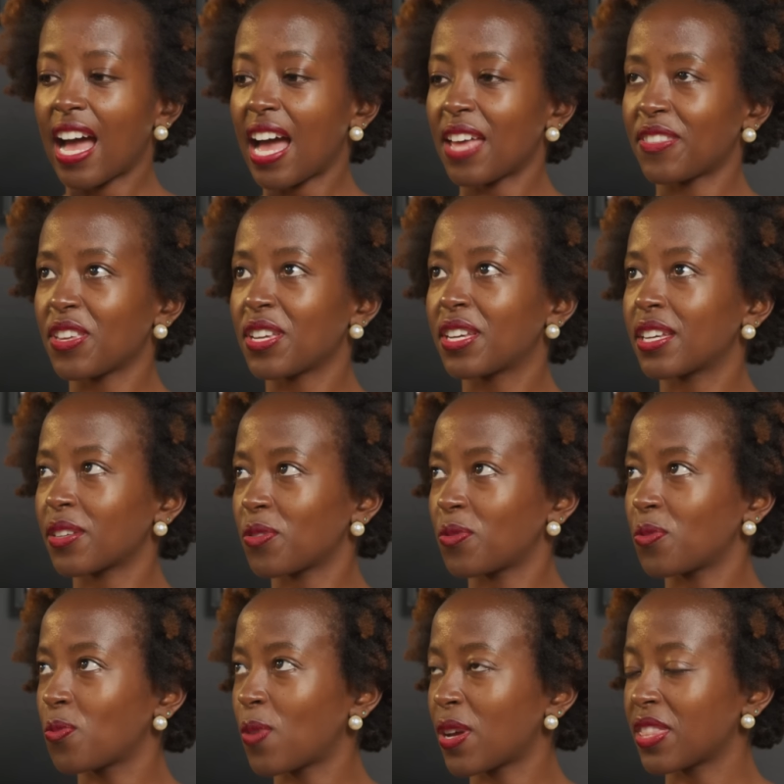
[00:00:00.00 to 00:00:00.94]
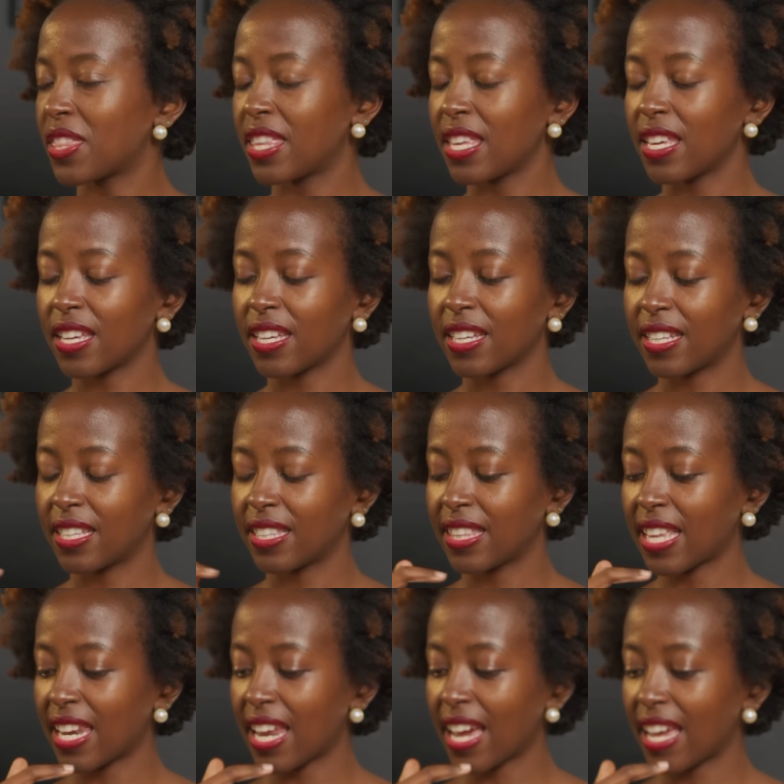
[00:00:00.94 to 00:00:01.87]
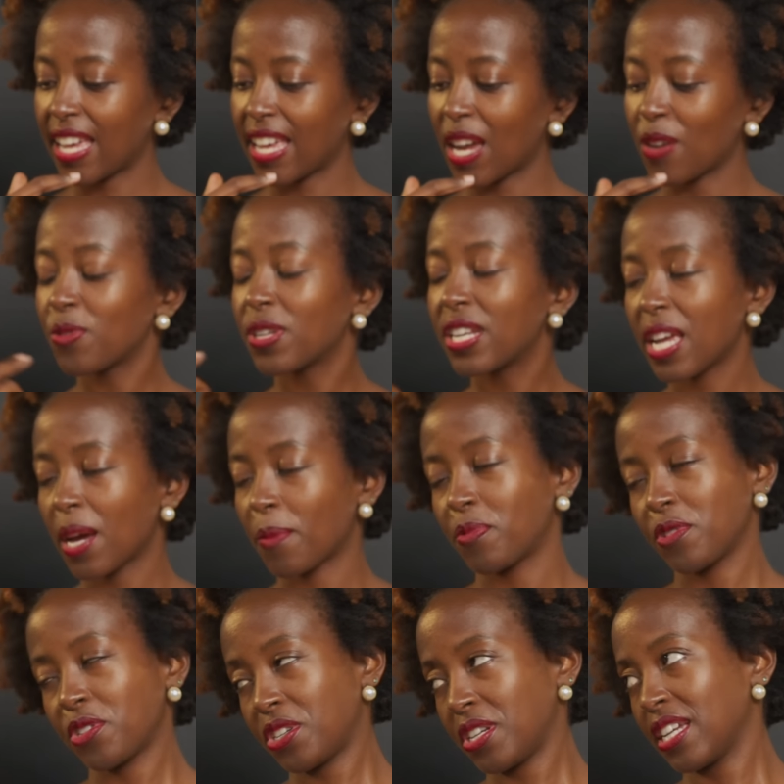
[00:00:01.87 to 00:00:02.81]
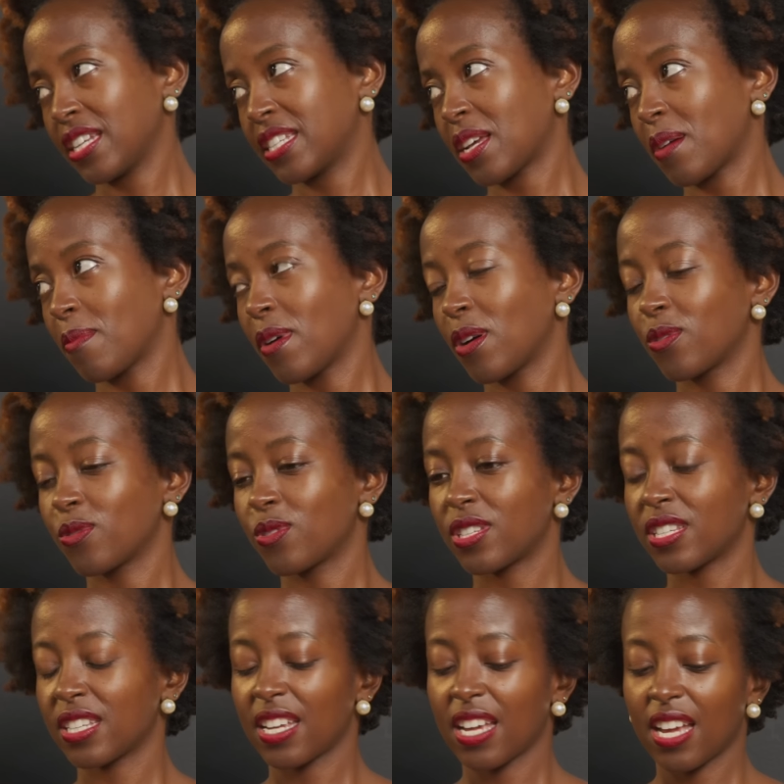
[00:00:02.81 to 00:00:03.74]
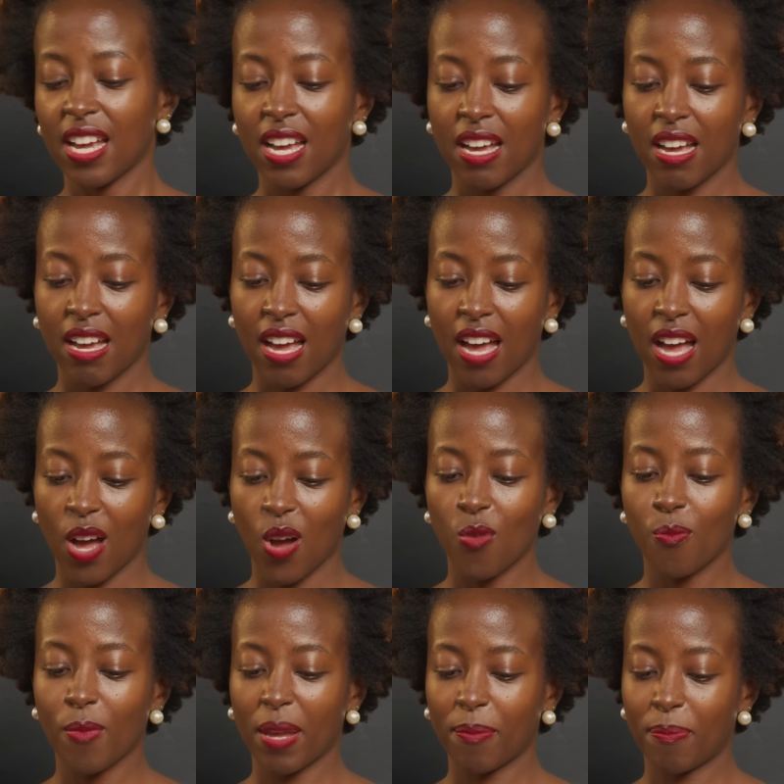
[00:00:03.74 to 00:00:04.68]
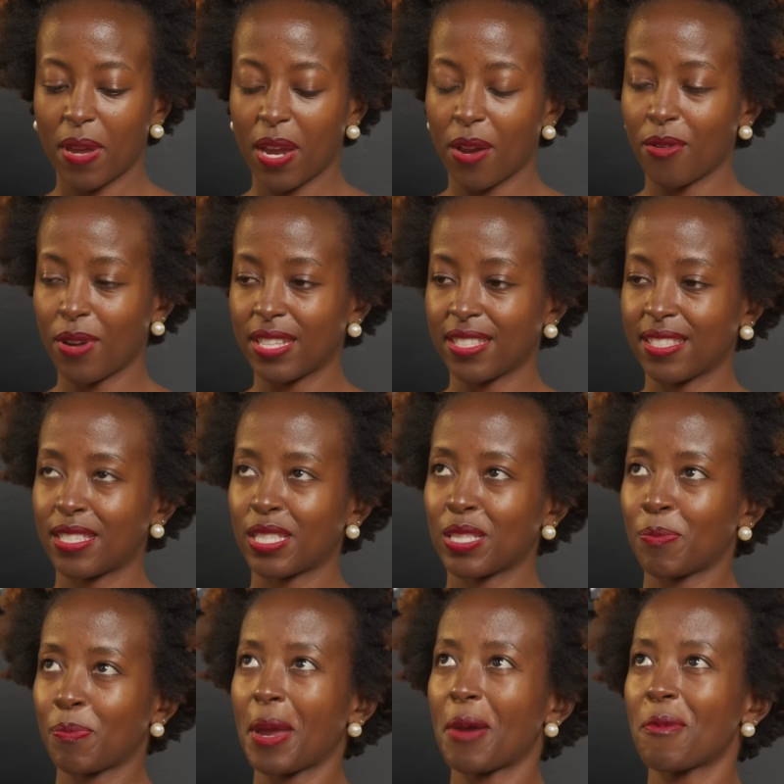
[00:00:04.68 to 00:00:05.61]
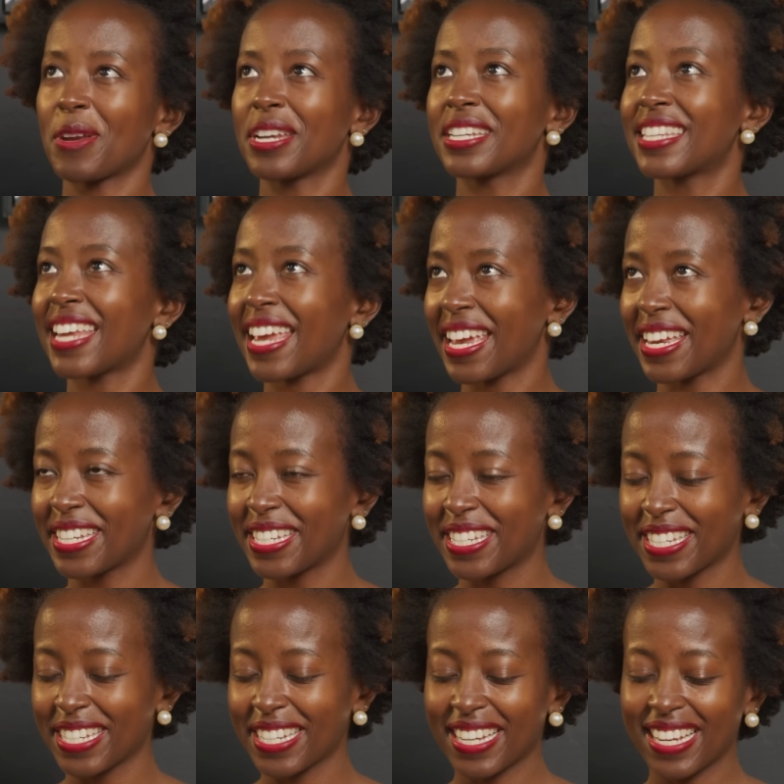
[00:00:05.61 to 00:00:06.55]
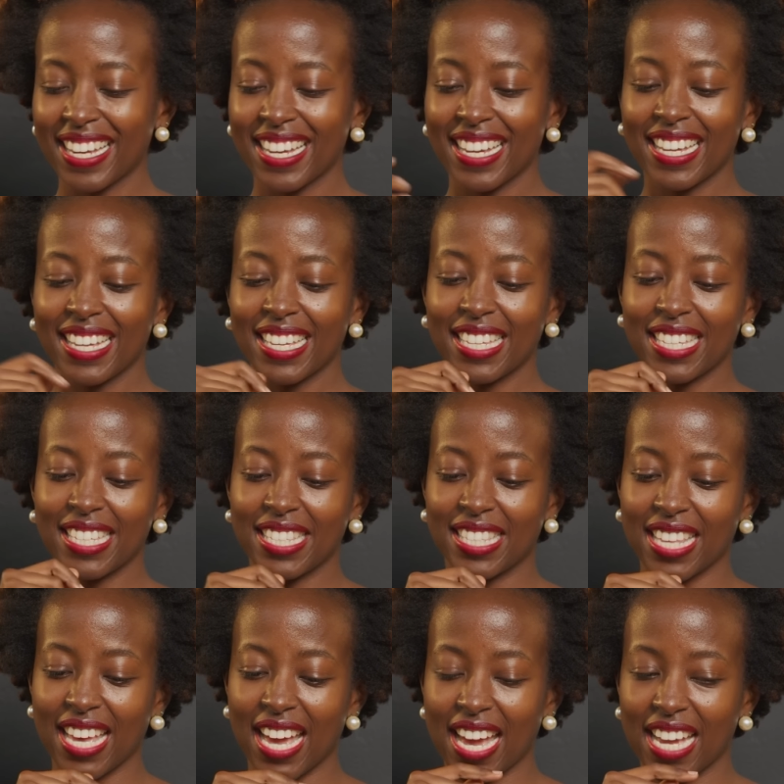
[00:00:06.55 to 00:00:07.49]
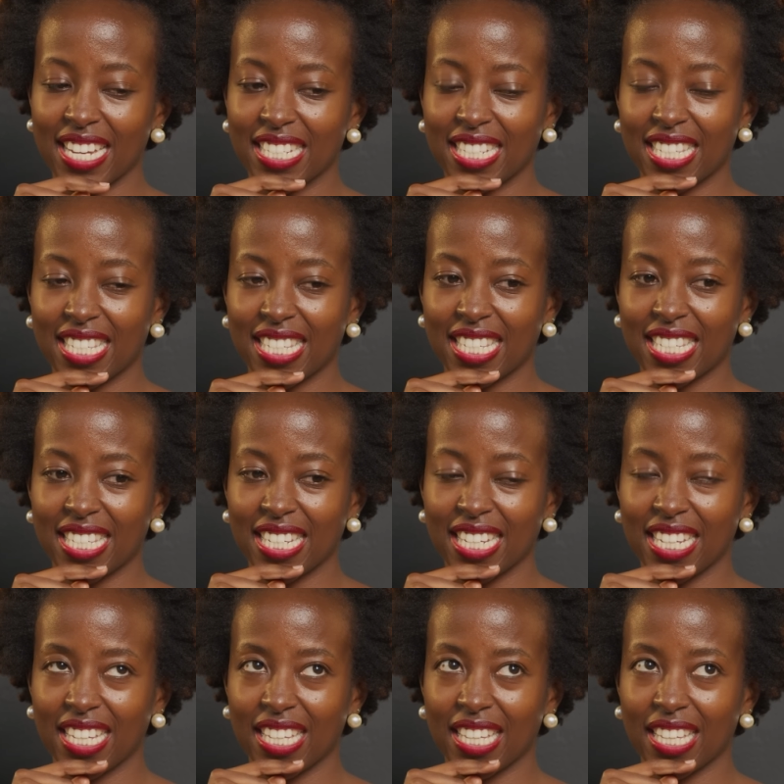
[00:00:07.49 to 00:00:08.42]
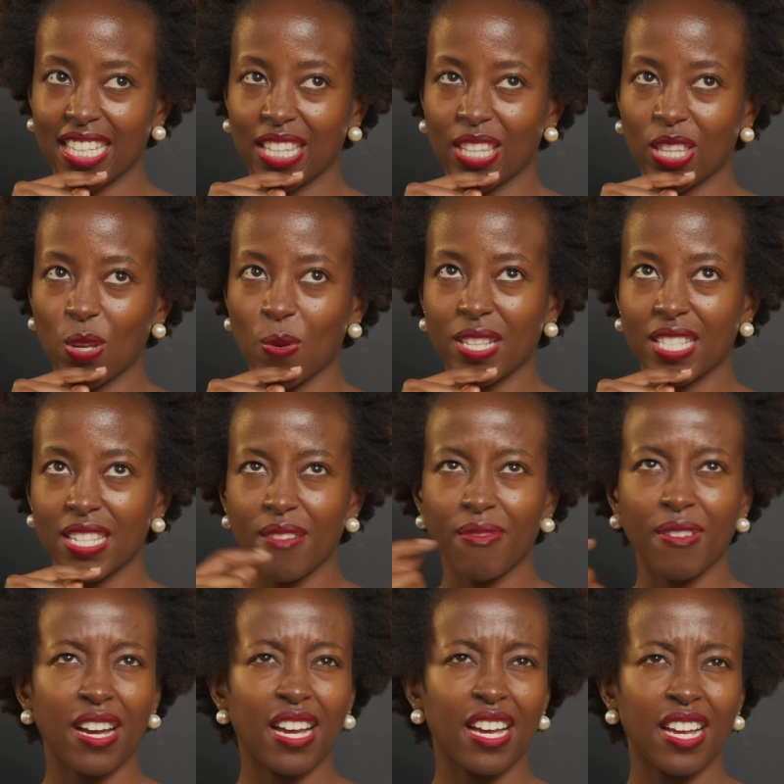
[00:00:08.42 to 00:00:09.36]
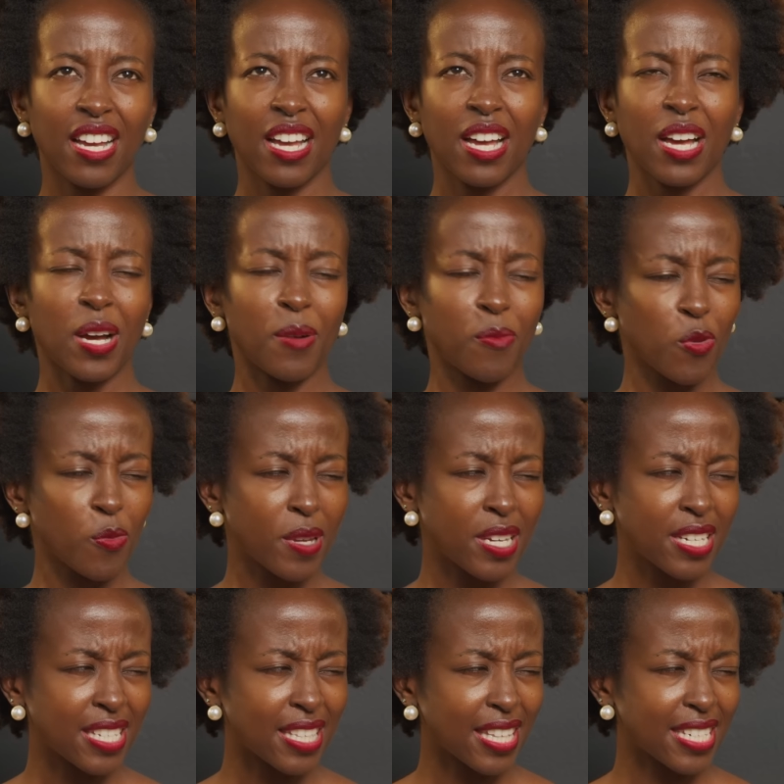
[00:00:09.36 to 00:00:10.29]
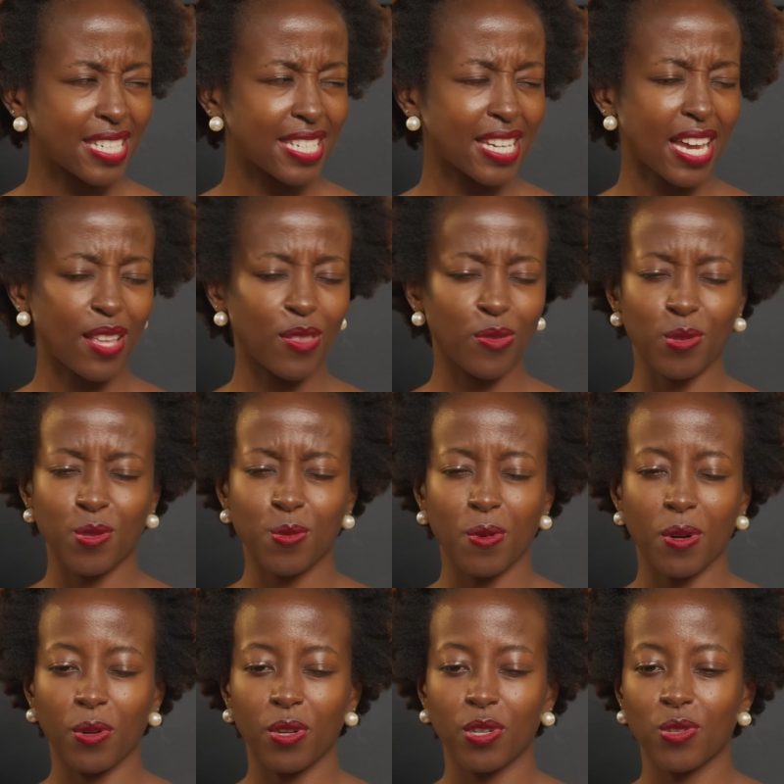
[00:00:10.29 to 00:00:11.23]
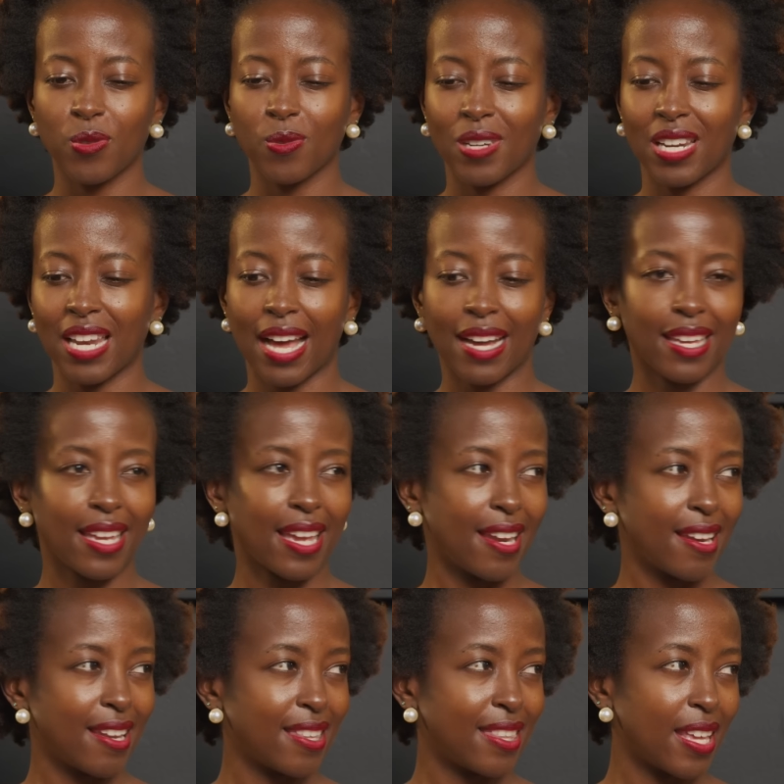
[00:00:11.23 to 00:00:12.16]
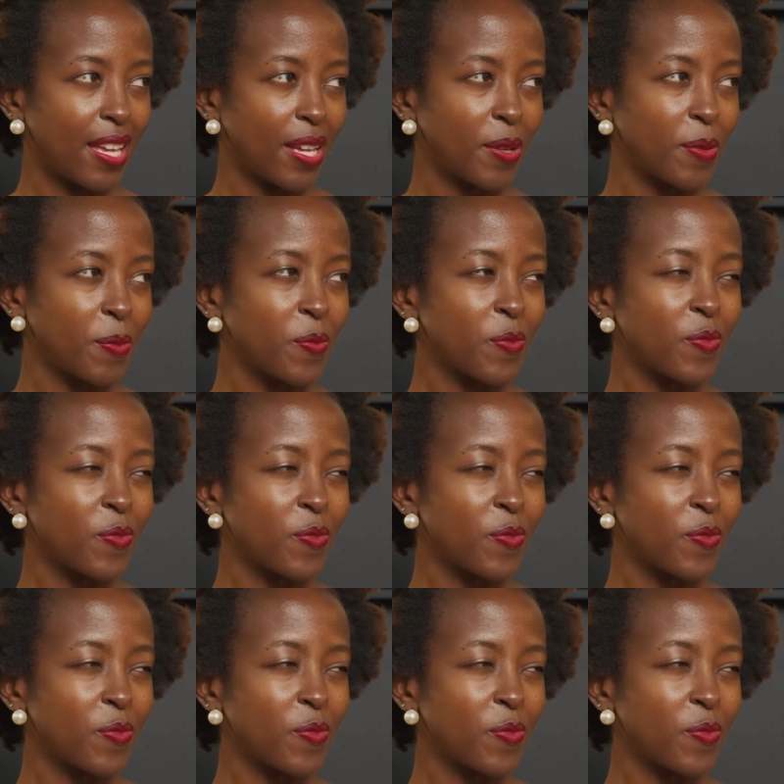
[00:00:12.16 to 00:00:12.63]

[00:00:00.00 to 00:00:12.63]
I think one thing that I, I really appreciate about how my parents parented is that there was never a moment that I thought we were going to lack anything.